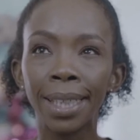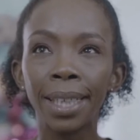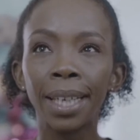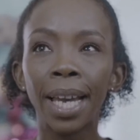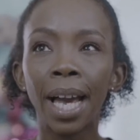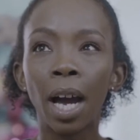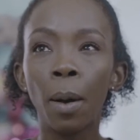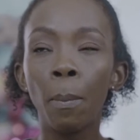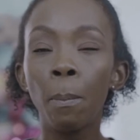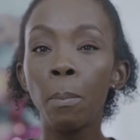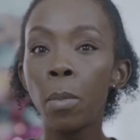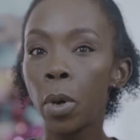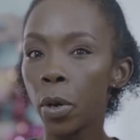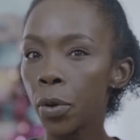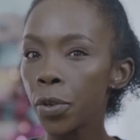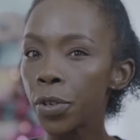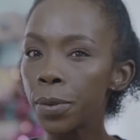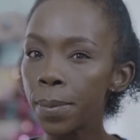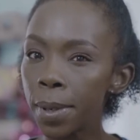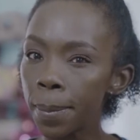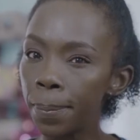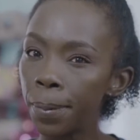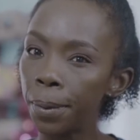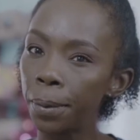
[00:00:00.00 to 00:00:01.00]
how
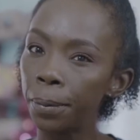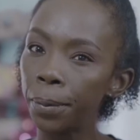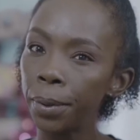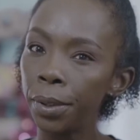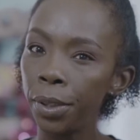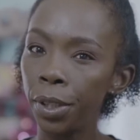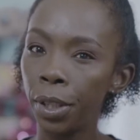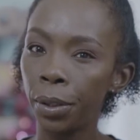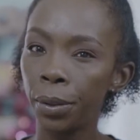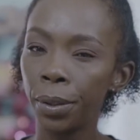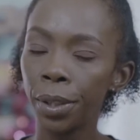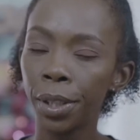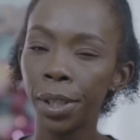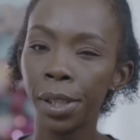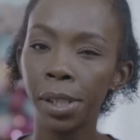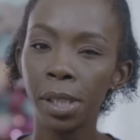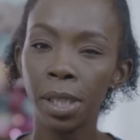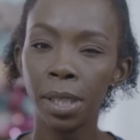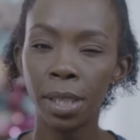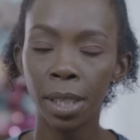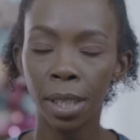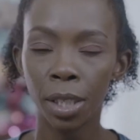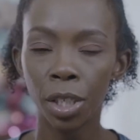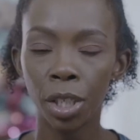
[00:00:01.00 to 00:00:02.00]
most people would know her
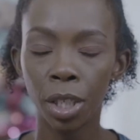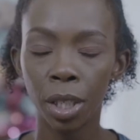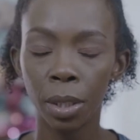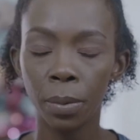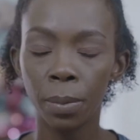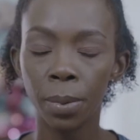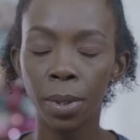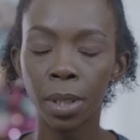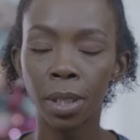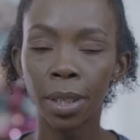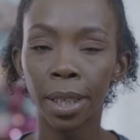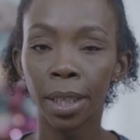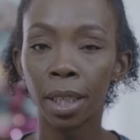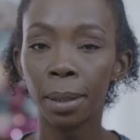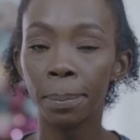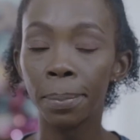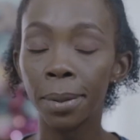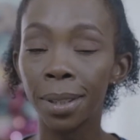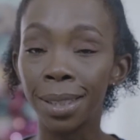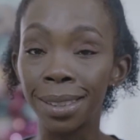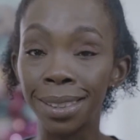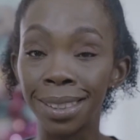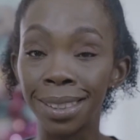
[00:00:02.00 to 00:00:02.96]
is that she was like a plus